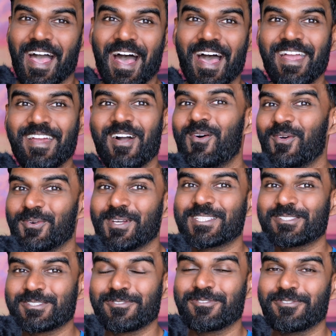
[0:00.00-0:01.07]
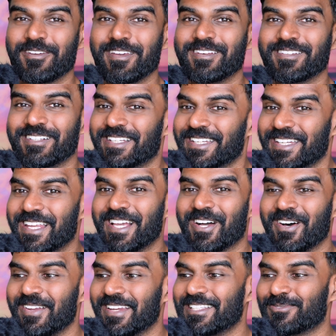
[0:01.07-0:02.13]
I always feel
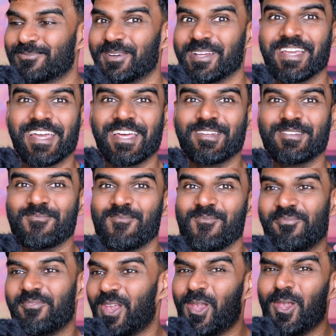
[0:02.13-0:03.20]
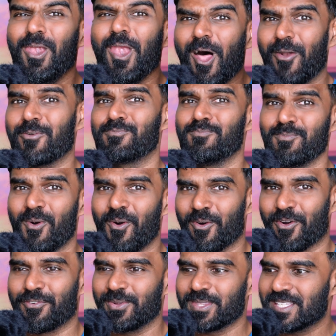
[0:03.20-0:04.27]
Nikon is bringing in a lot
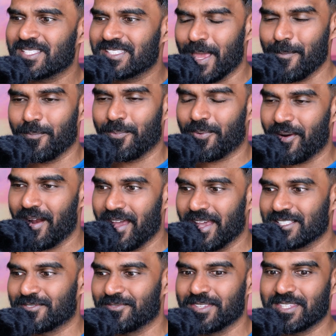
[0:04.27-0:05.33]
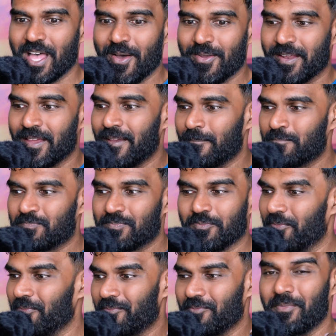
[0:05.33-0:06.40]
more for the same price without
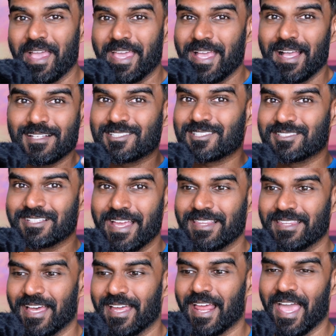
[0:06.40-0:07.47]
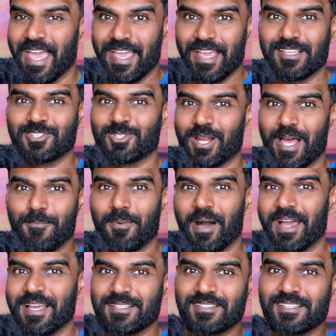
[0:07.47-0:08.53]
making us think that, hey, should I
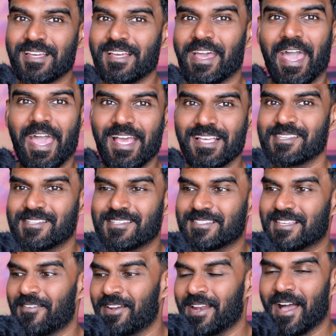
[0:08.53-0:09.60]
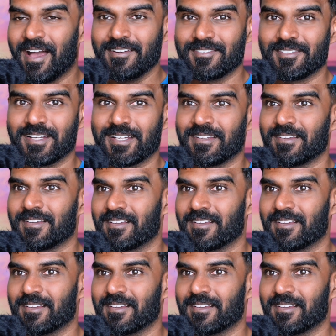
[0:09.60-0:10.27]
buy this A6700?